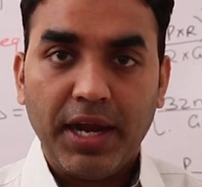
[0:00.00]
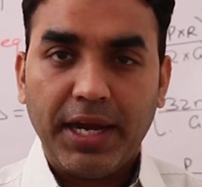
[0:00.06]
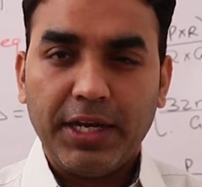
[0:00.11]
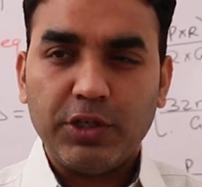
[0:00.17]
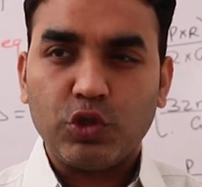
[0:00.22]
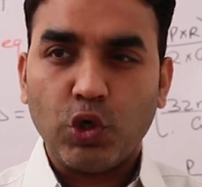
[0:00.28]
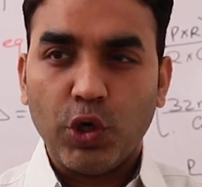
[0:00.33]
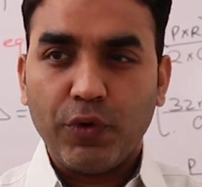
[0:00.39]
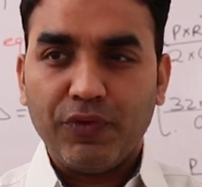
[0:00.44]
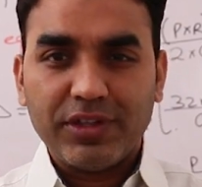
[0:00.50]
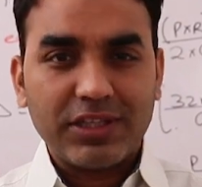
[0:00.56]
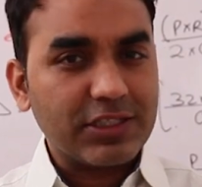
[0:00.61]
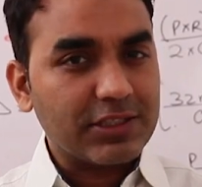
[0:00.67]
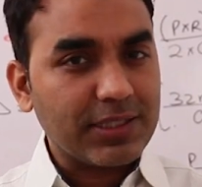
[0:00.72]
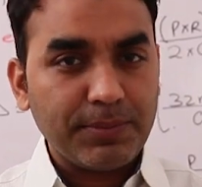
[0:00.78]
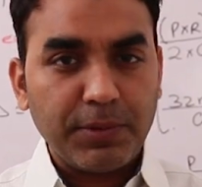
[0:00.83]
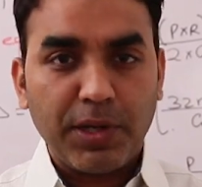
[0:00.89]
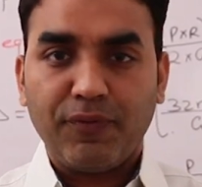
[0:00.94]
it's going with
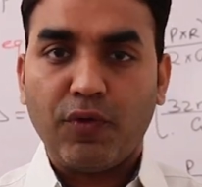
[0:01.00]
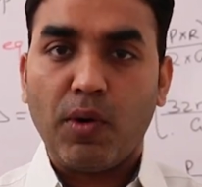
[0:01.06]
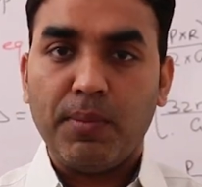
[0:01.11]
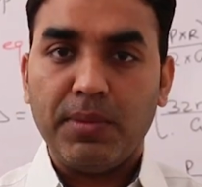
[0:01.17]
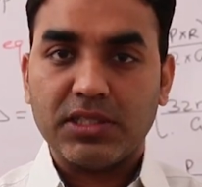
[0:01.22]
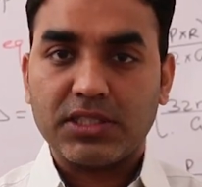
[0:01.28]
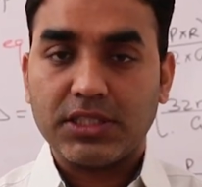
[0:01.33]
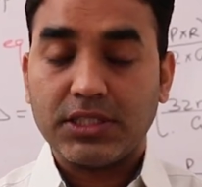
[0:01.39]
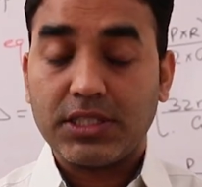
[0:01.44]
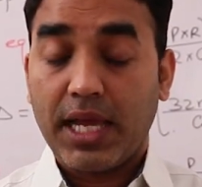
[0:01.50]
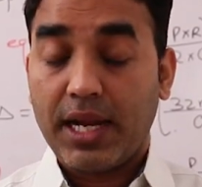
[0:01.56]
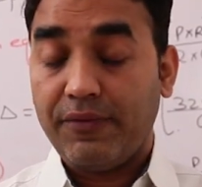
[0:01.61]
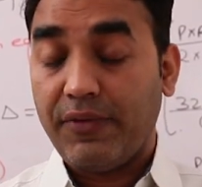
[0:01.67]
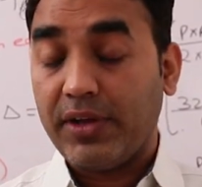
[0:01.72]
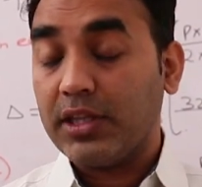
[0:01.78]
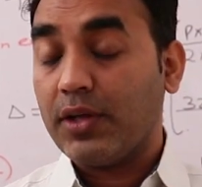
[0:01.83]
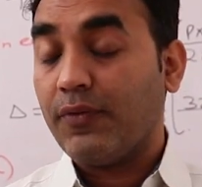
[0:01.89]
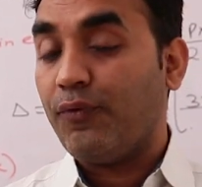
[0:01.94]
some deformations, and
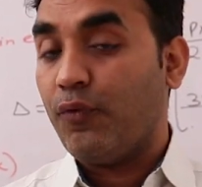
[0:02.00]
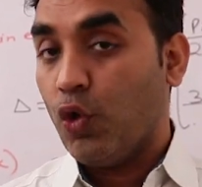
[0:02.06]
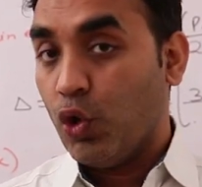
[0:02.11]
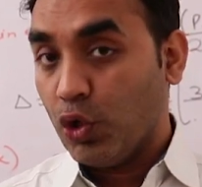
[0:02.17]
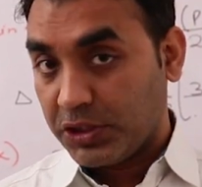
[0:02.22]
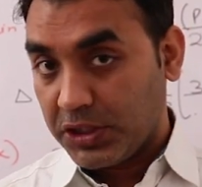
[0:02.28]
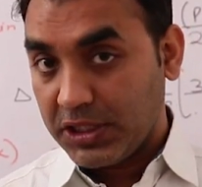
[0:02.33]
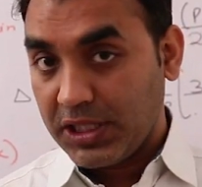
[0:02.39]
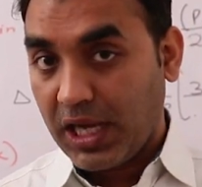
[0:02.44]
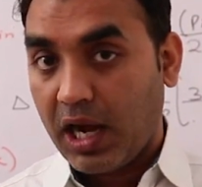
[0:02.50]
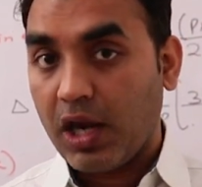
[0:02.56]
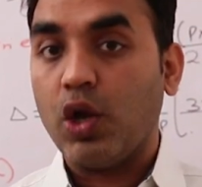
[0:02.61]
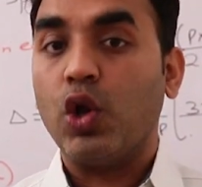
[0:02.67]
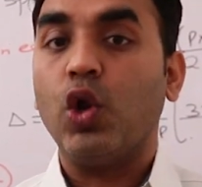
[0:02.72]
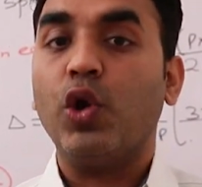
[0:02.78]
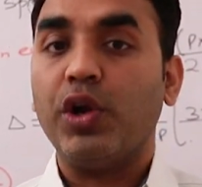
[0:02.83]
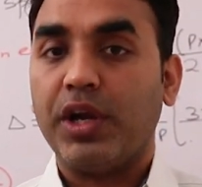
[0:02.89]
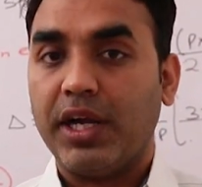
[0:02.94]
when the force is
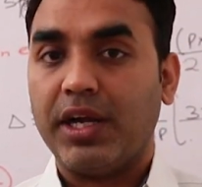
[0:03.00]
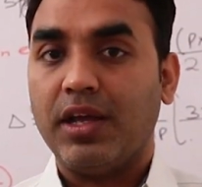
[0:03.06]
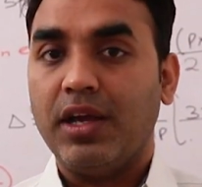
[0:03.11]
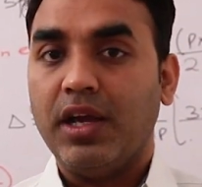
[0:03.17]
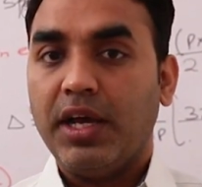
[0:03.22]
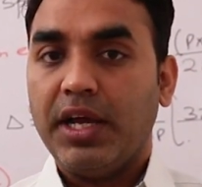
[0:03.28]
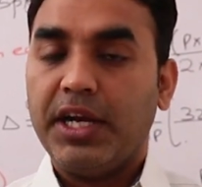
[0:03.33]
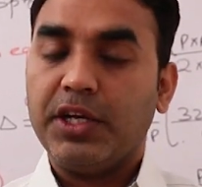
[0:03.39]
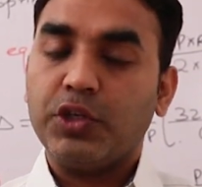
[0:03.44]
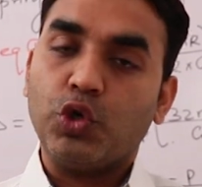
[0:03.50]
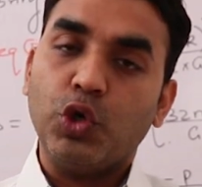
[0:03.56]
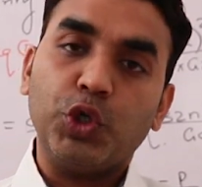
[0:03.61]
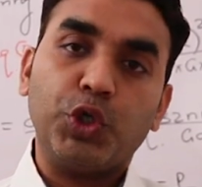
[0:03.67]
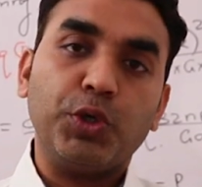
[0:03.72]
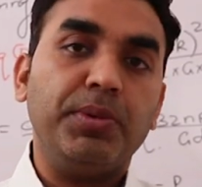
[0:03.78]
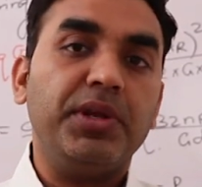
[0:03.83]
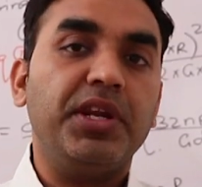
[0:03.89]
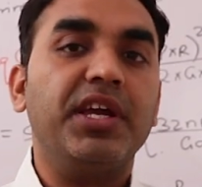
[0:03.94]
unloaded, it's
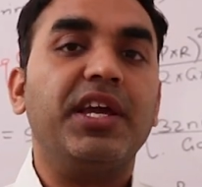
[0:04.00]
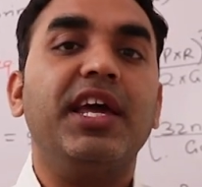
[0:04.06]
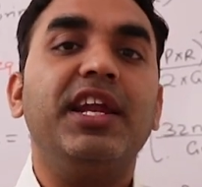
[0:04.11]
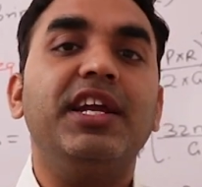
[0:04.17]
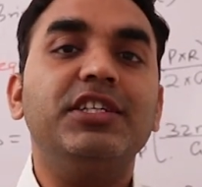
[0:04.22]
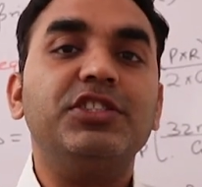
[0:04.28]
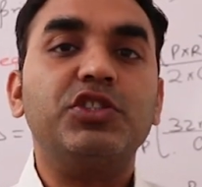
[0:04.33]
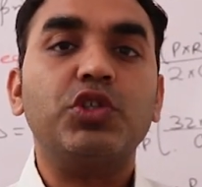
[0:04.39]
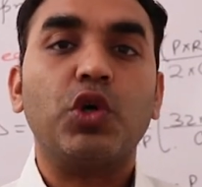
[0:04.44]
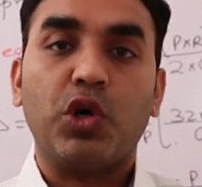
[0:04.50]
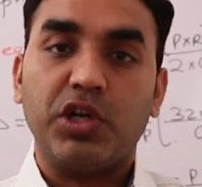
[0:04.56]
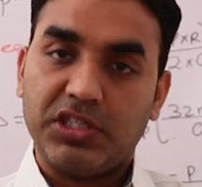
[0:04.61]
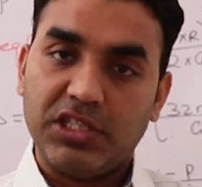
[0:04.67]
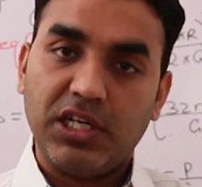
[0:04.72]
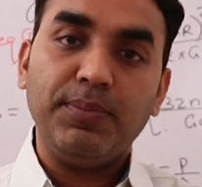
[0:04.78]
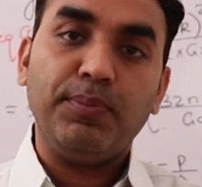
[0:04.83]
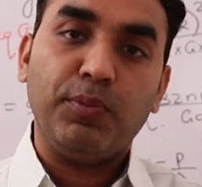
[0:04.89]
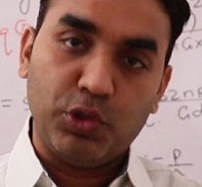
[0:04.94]
going to be regain its
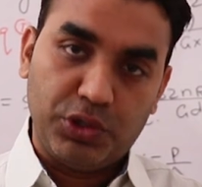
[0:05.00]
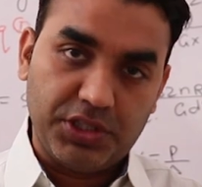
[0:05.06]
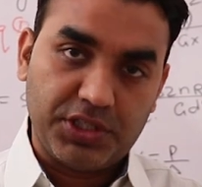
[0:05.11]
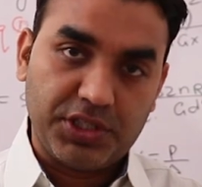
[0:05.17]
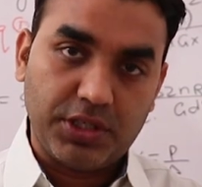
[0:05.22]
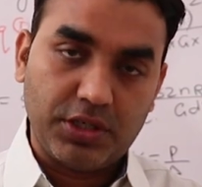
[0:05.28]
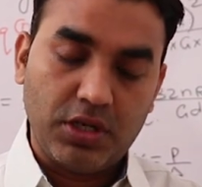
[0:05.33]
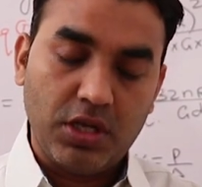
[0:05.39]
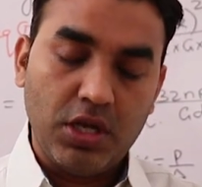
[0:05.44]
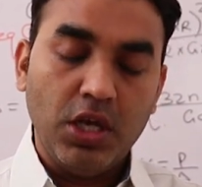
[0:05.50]
original position.